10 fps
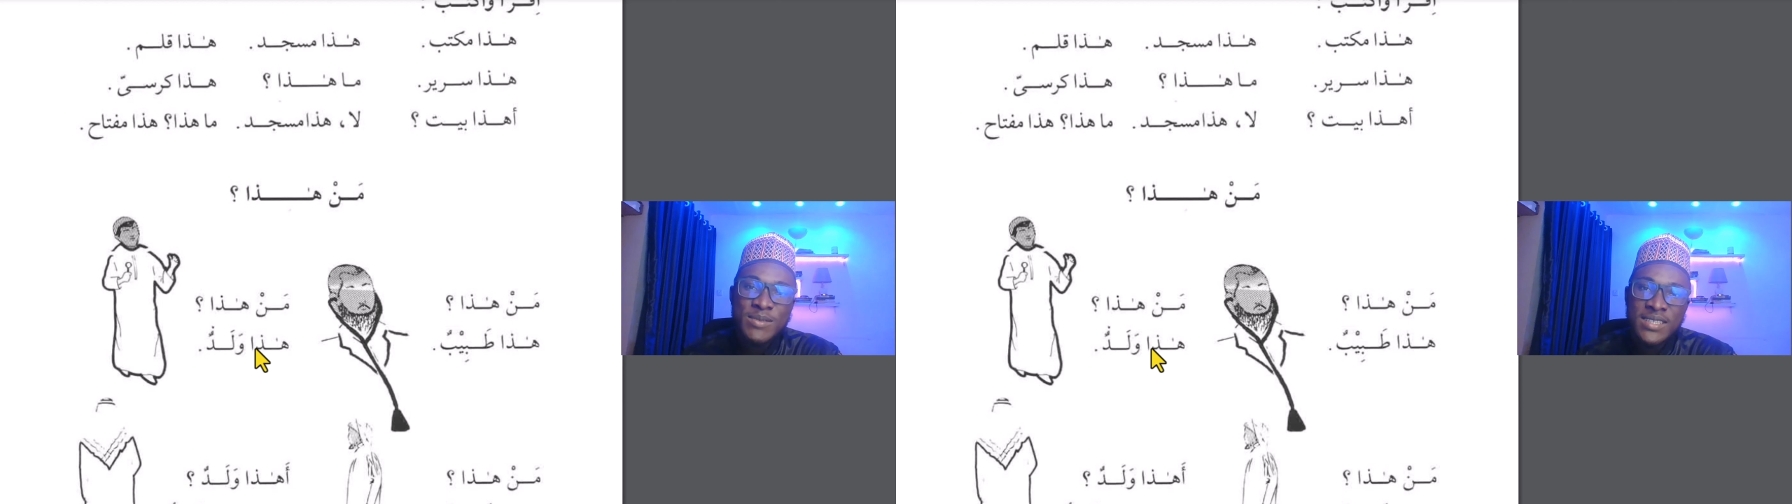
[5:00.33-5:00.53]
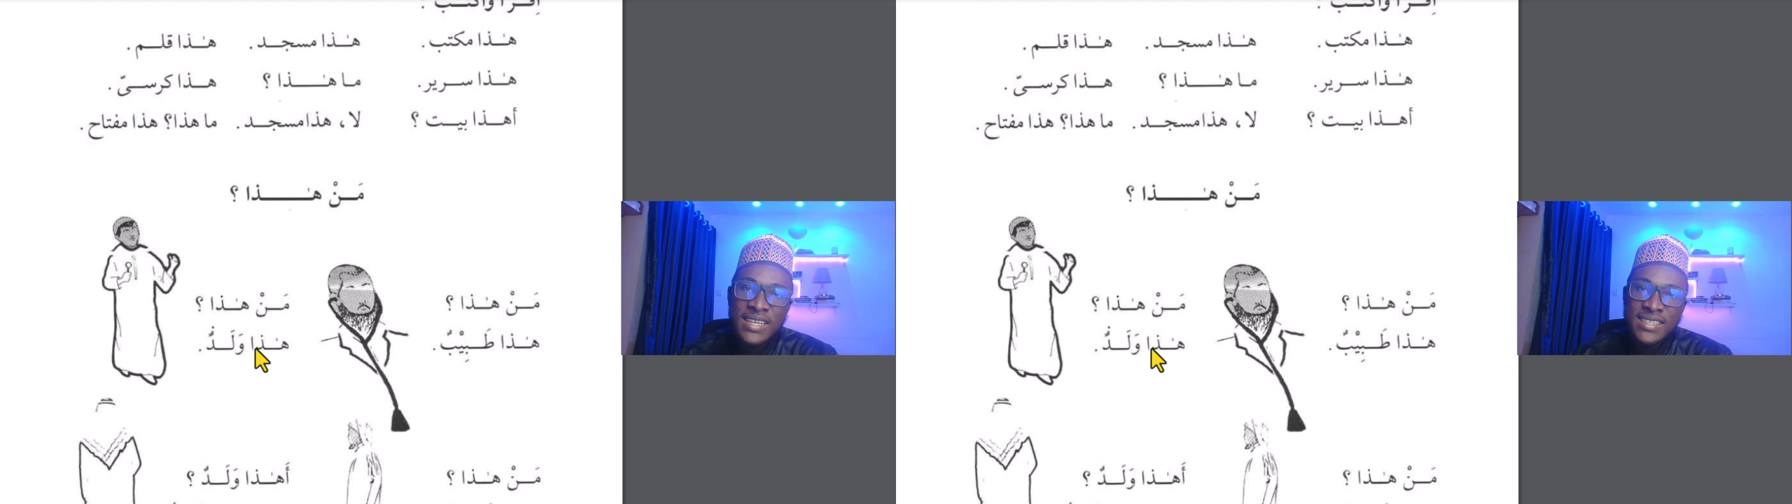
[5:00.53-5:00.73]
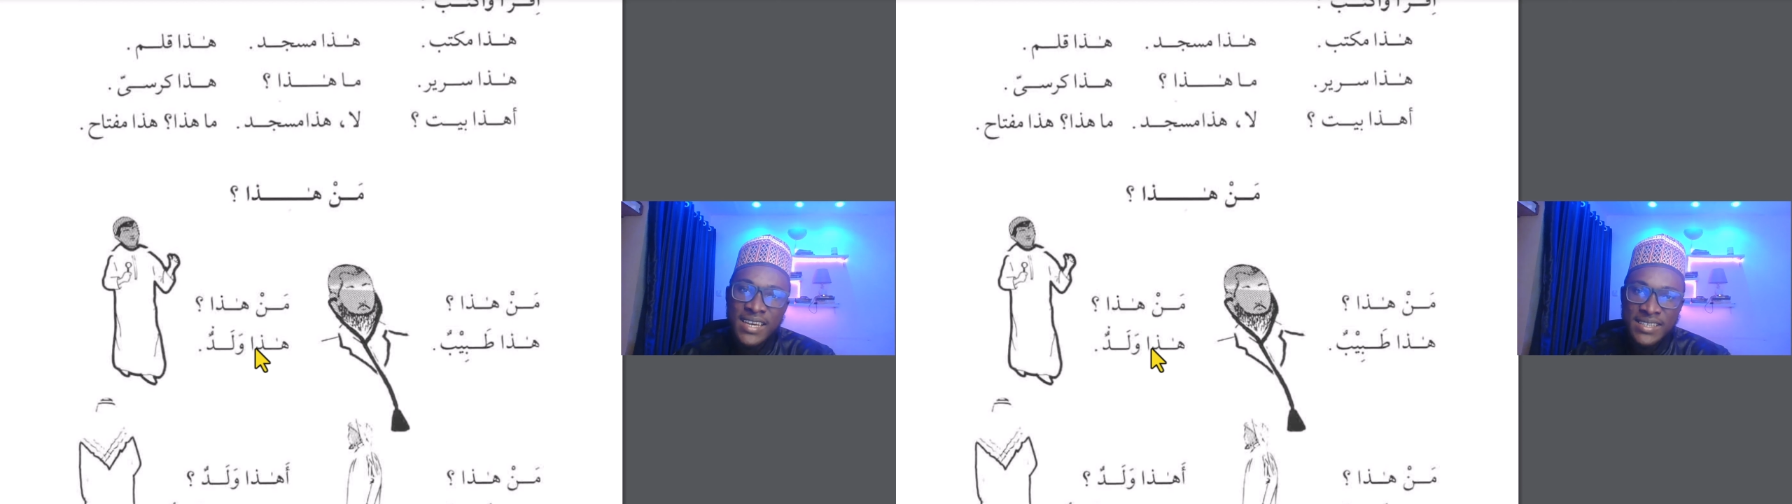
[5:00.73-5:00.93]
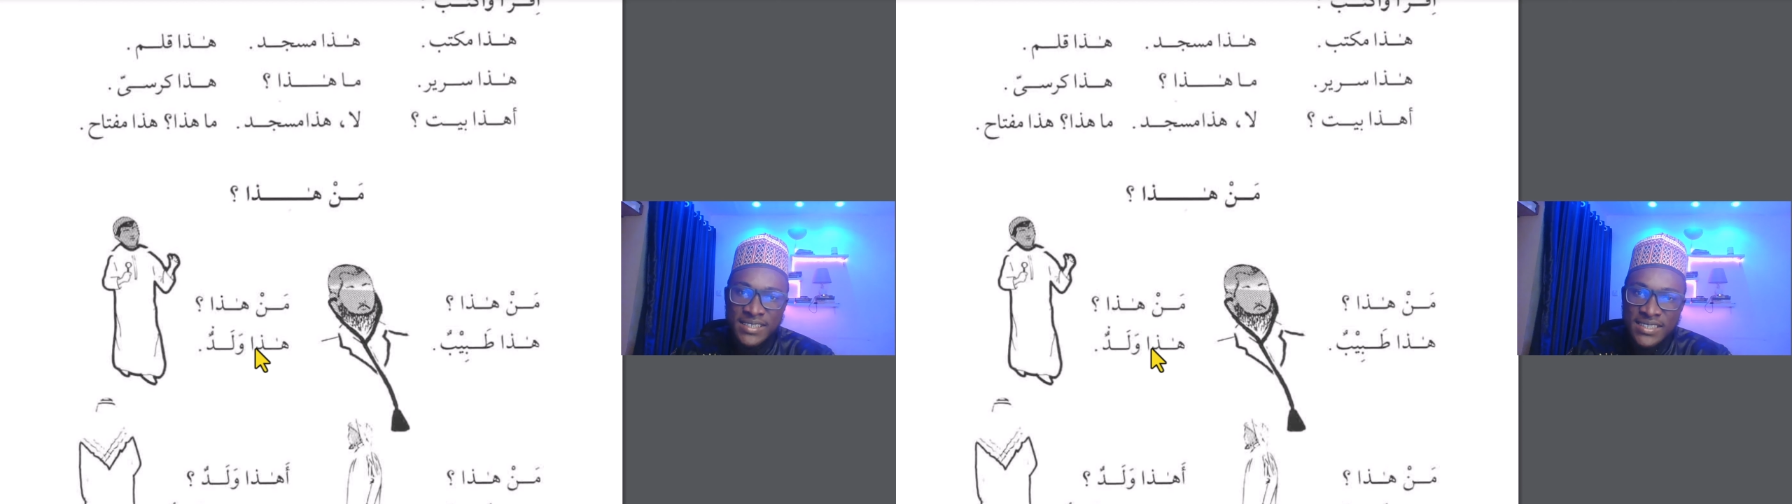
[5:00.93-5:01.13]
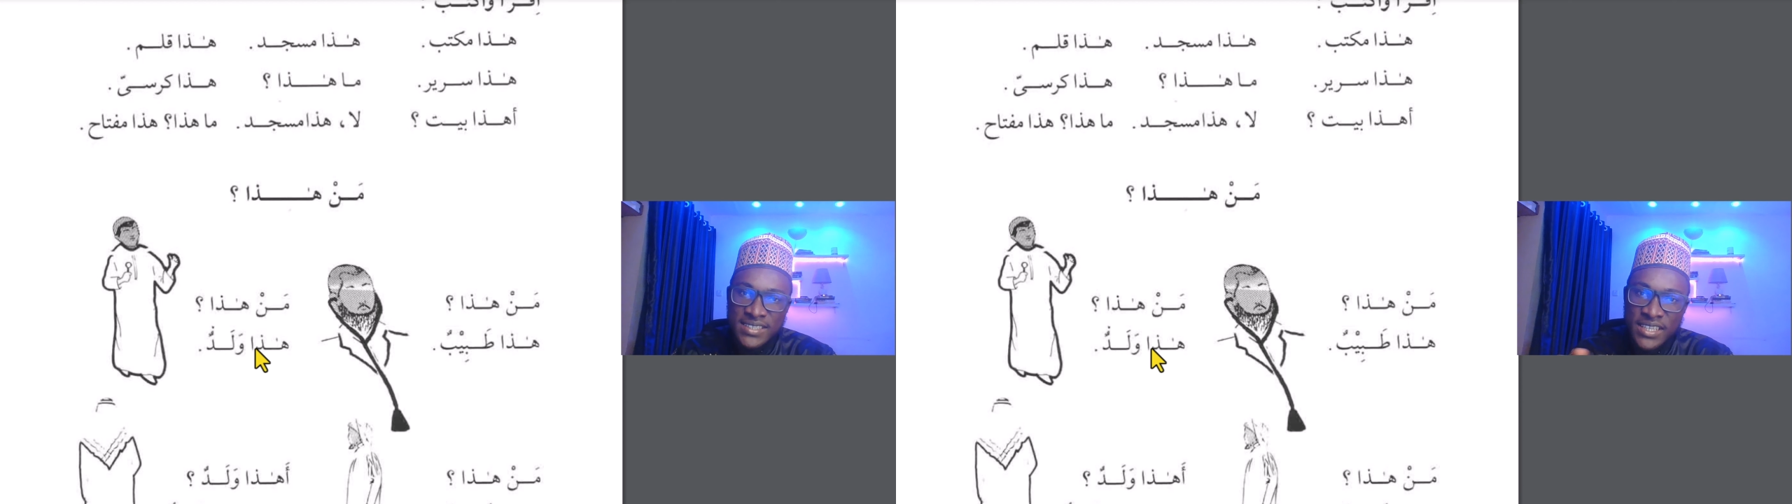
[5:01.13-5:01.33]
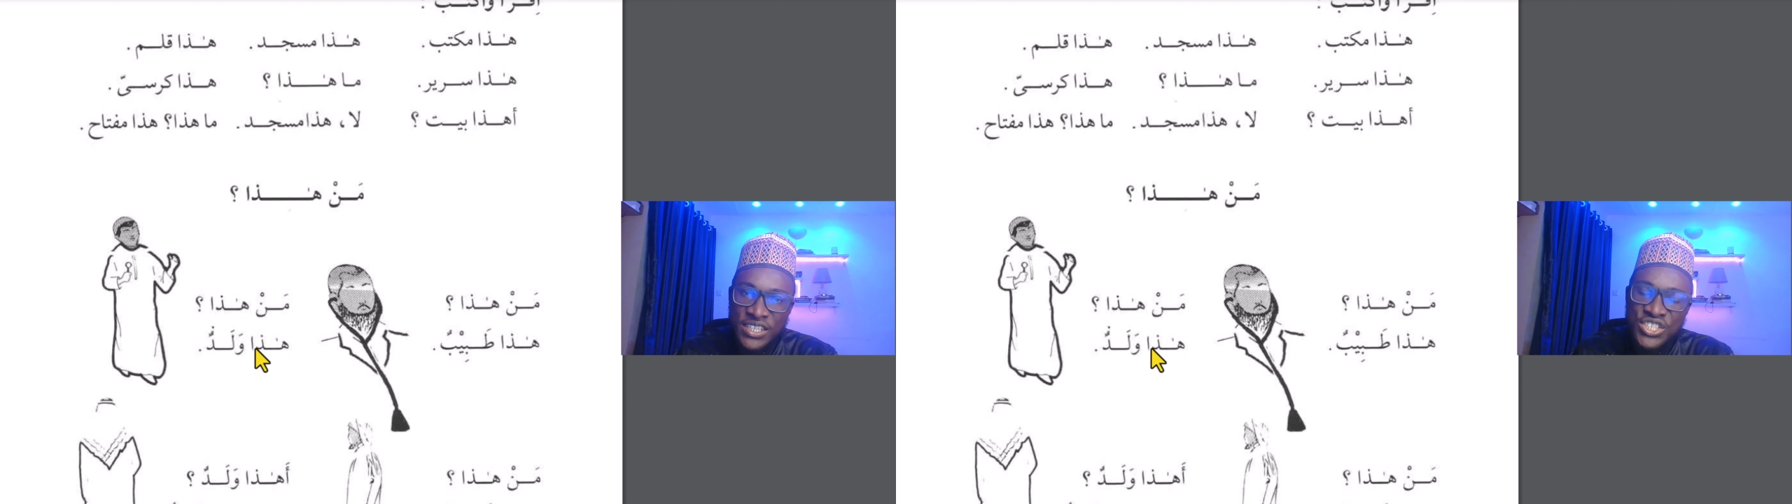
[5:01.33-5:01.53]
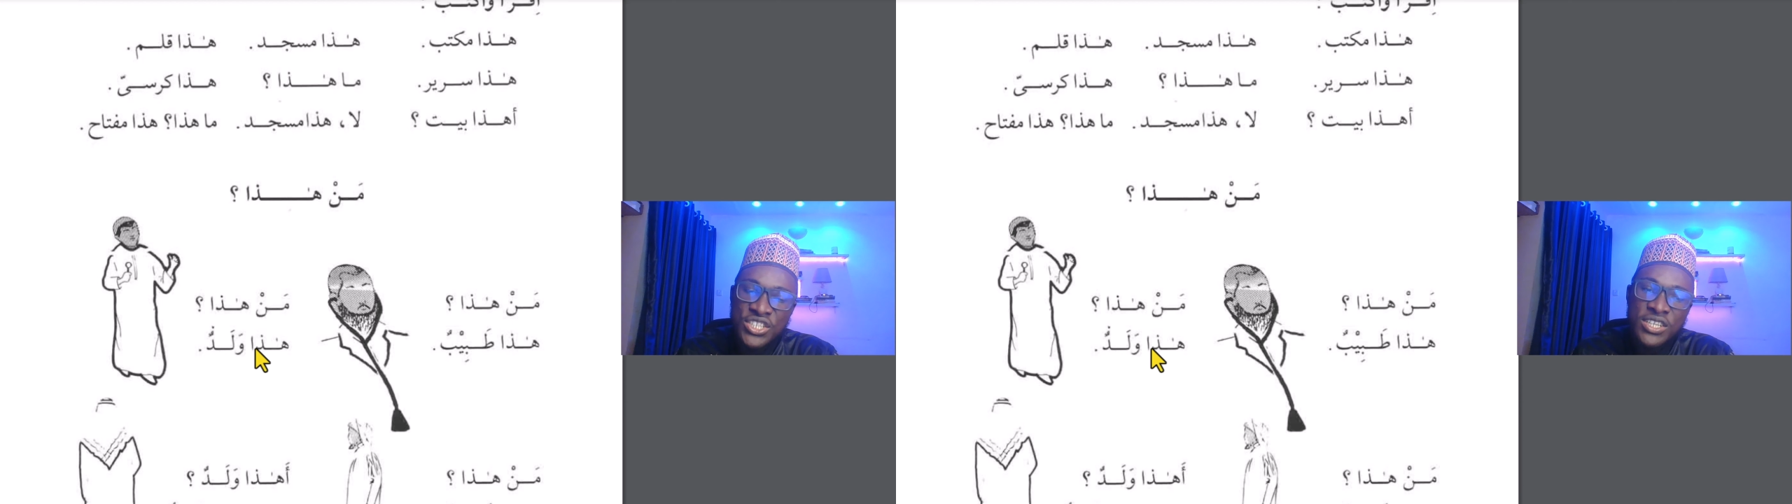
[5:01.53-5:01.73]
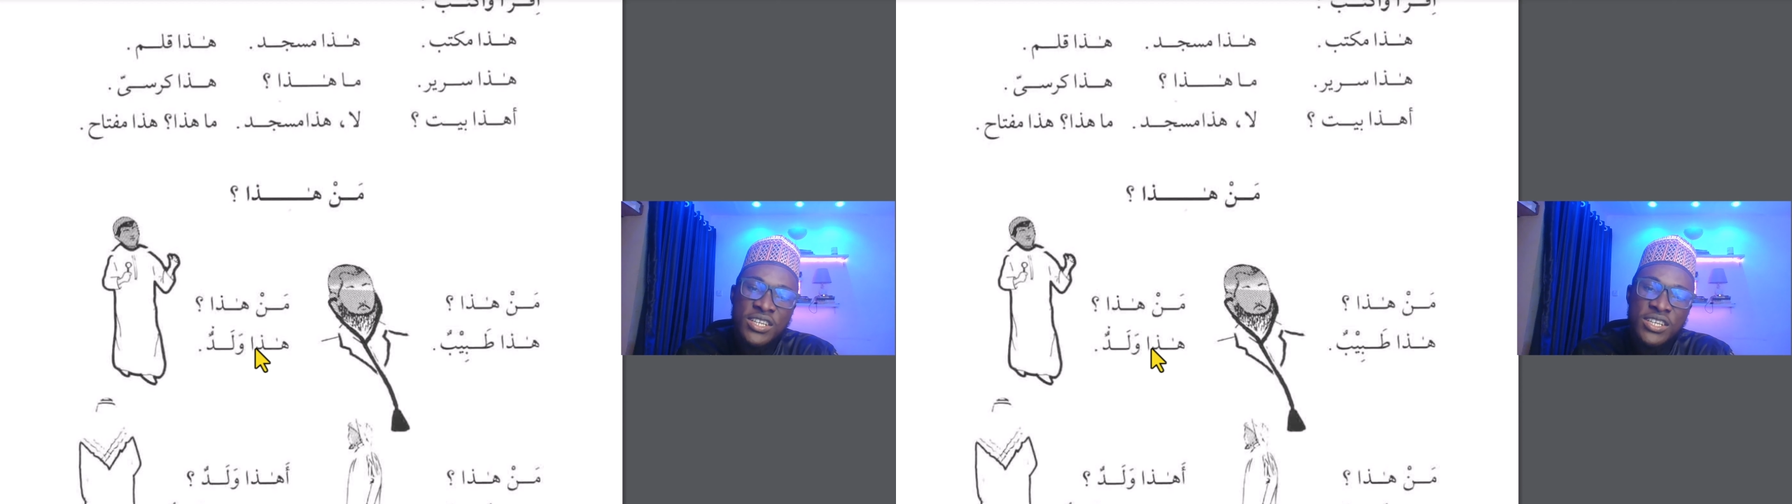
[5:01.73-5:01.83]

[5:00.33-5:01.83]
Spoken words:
that at this stage